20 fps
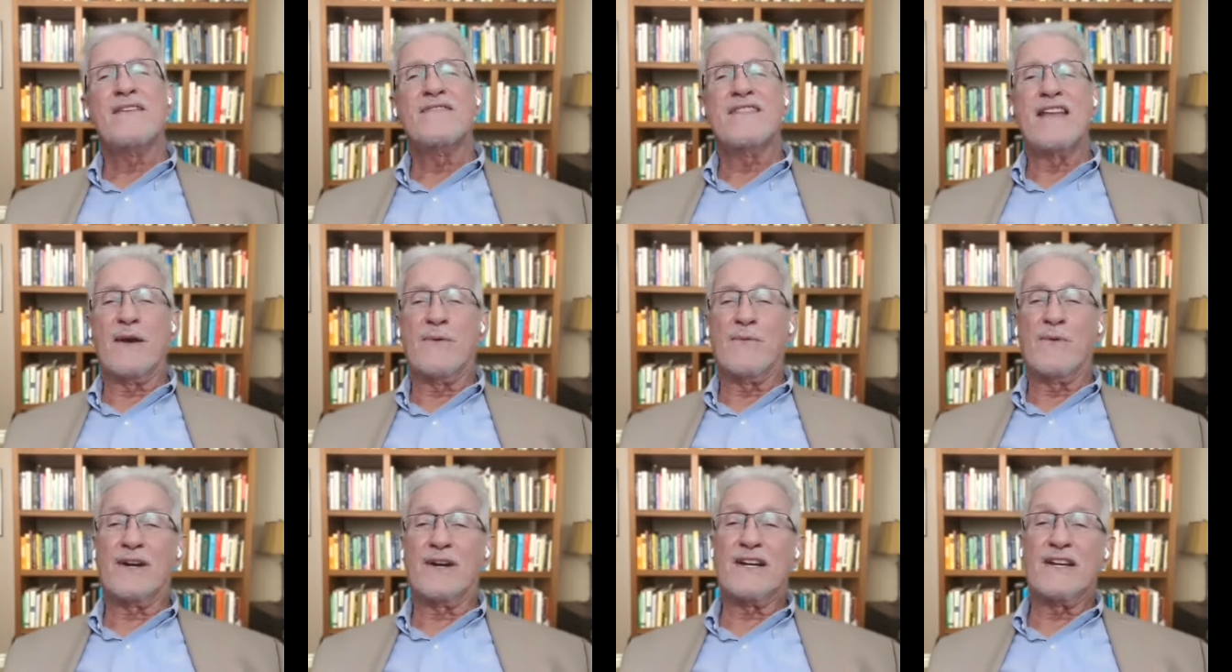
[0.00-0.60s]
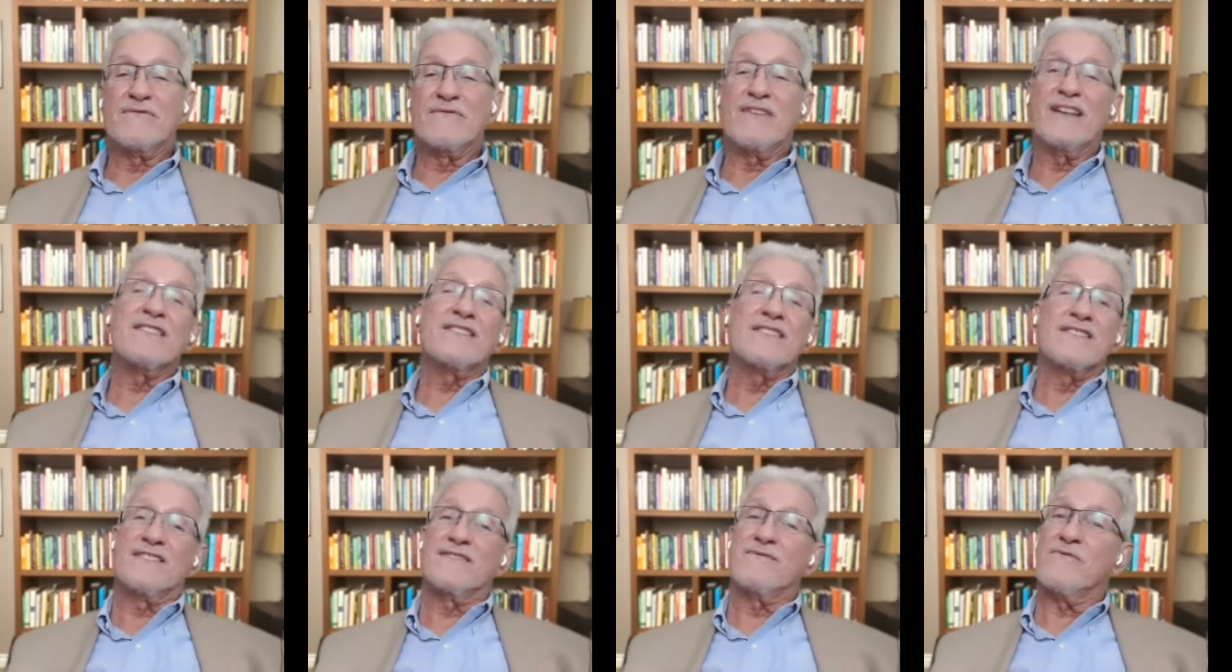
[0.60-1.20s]
that we're
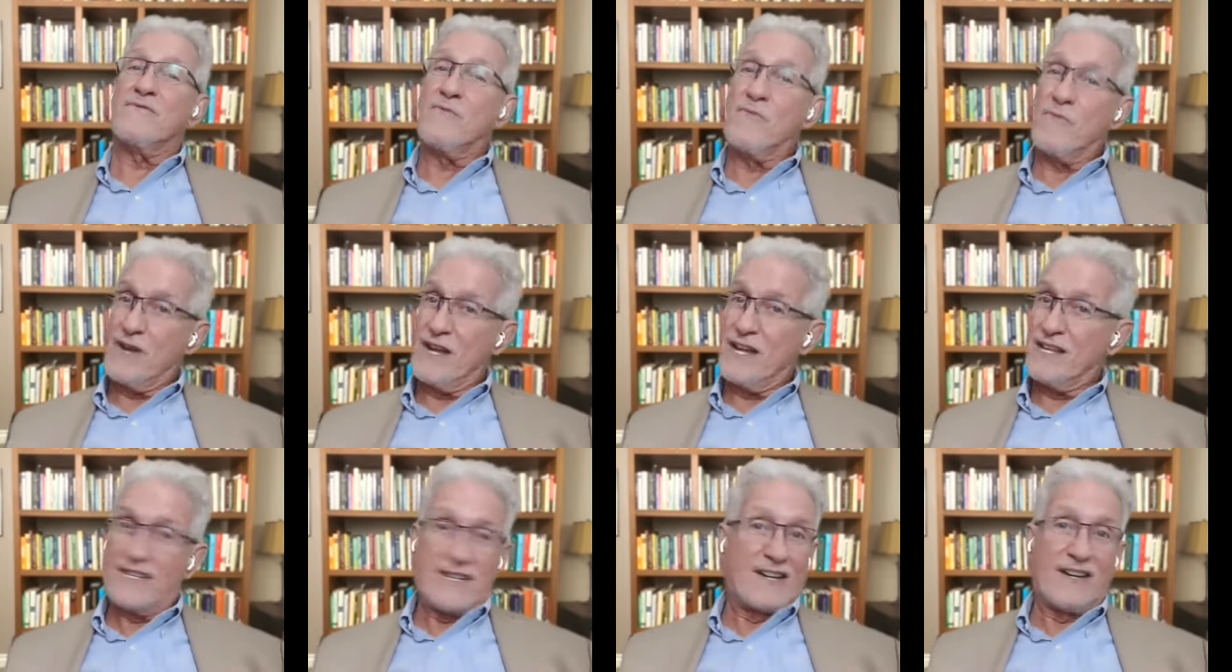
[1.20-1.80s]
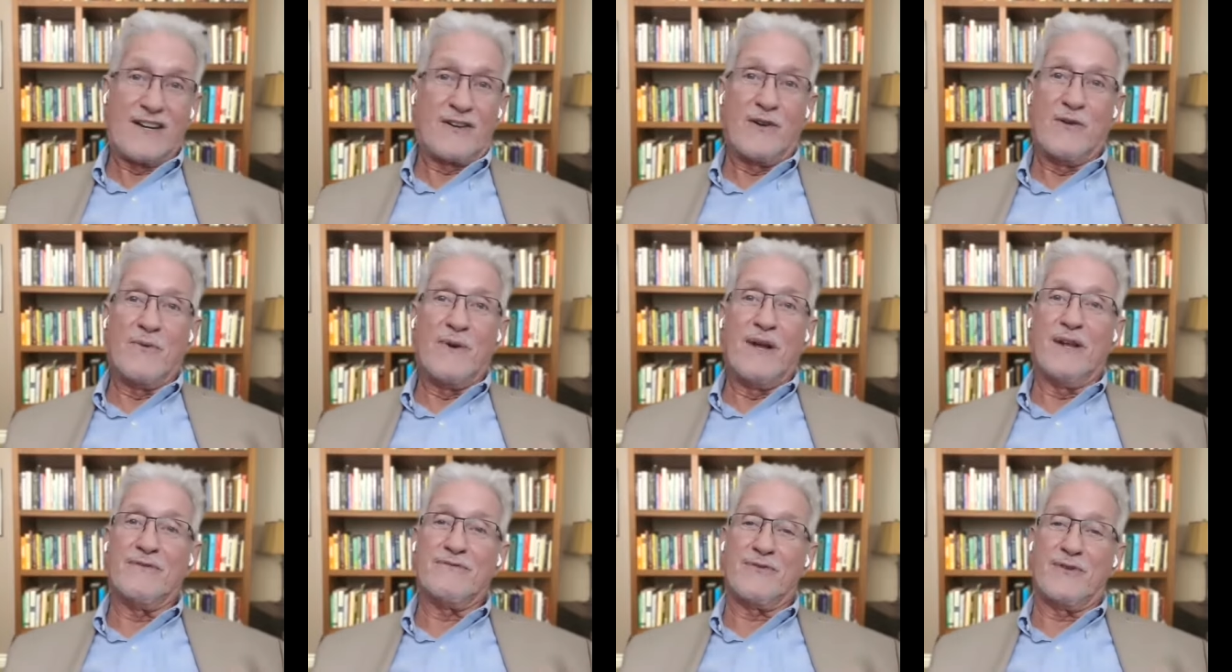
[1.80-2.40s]
convinced isn't going to go
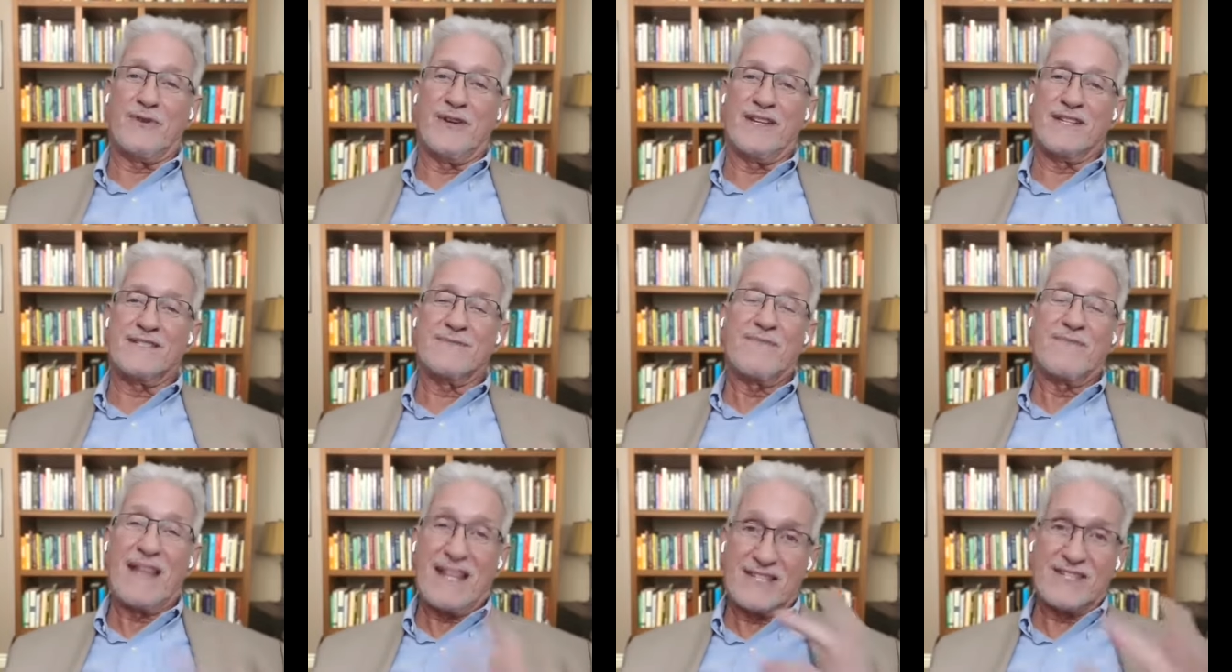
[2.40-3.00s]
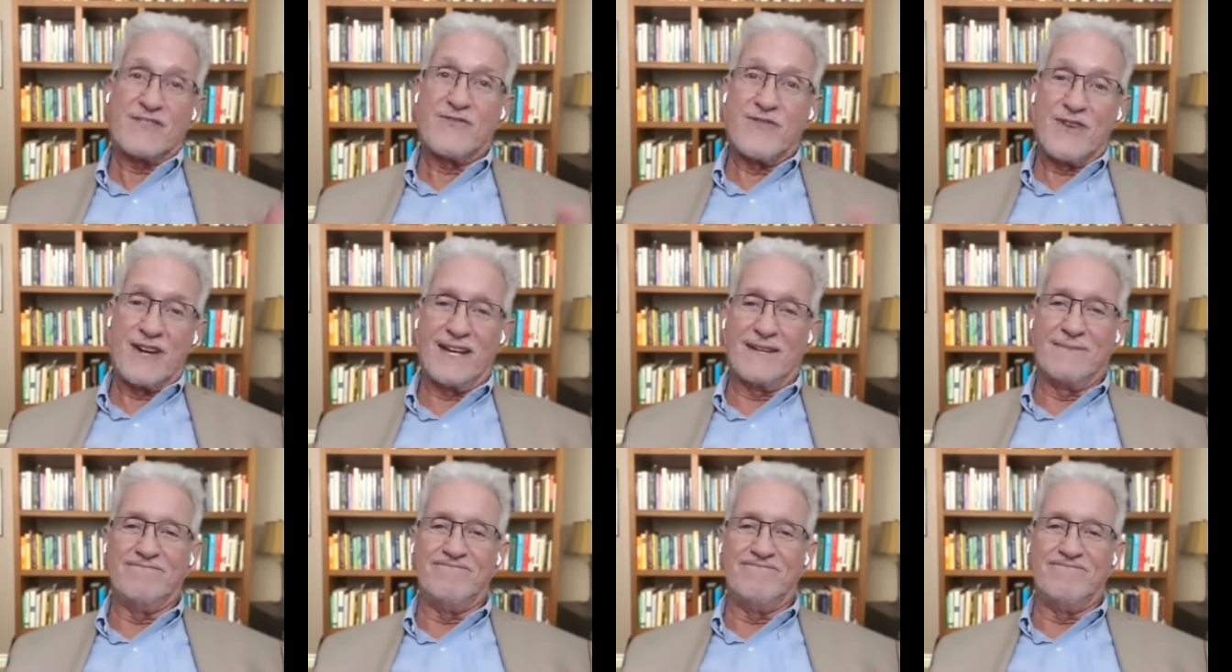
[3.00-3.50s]
well for us. That's dread.